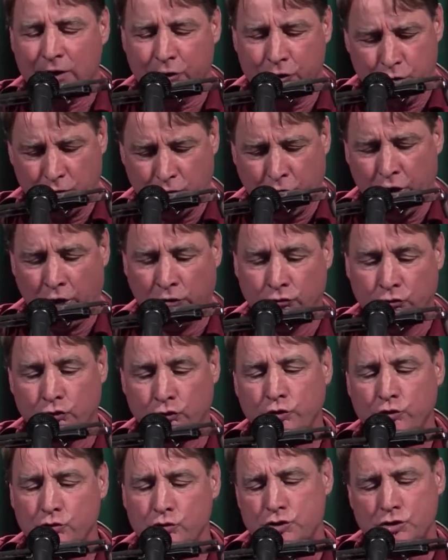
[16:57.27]
You can
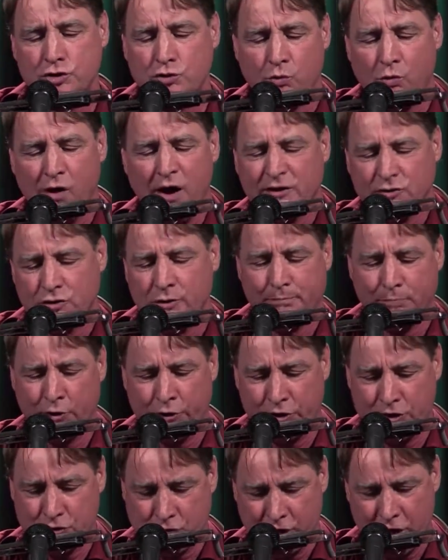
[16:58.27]
do just what you
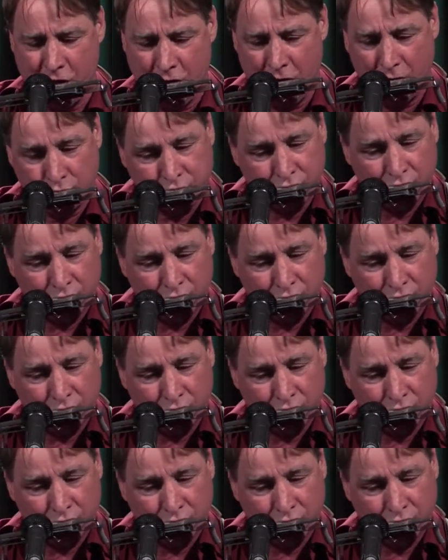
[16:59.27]
please, yeah.